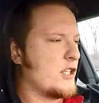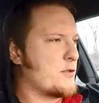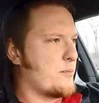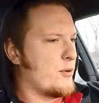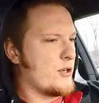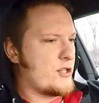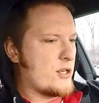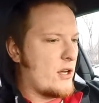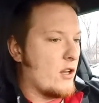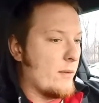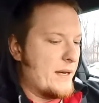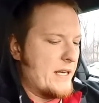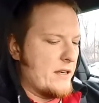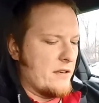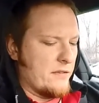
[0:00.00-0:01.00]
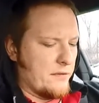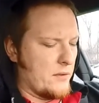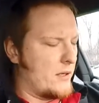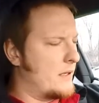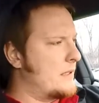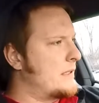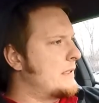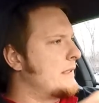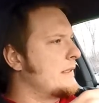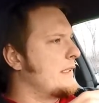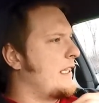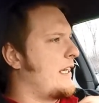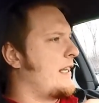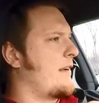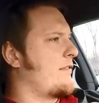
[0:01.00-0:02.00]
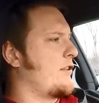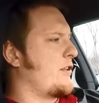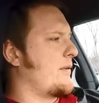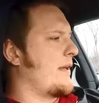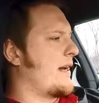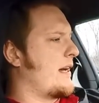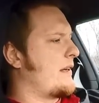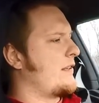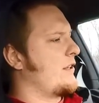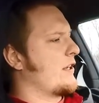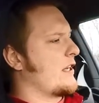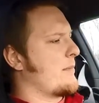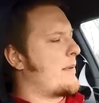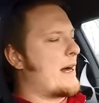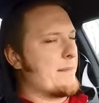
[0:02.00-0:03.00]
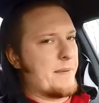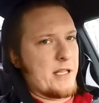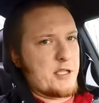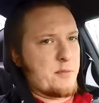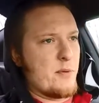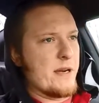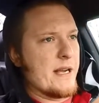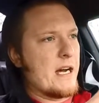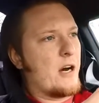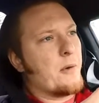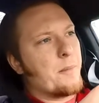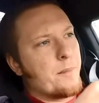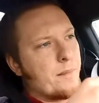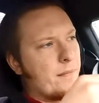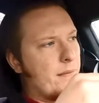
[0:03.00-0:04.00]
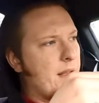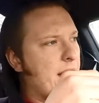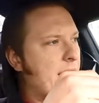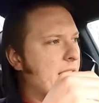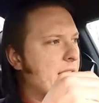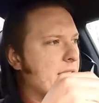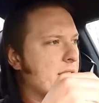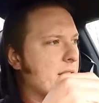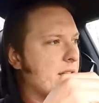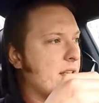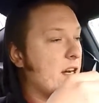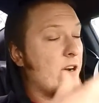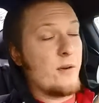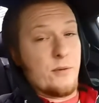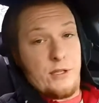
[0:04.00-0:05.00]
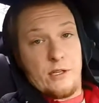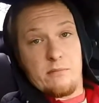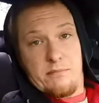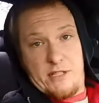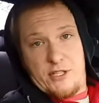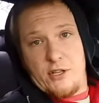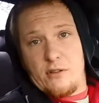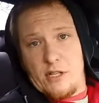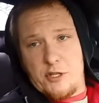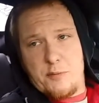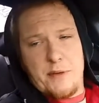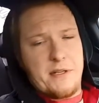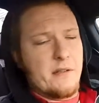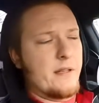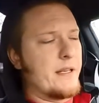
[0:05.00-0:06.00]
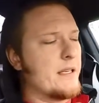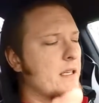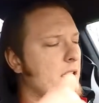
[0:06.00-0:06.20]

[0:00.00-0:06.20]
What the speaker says: pushed all the way down to the floor. And if you do that, you're going to pop that spring out, and now that's your clutch spring delete.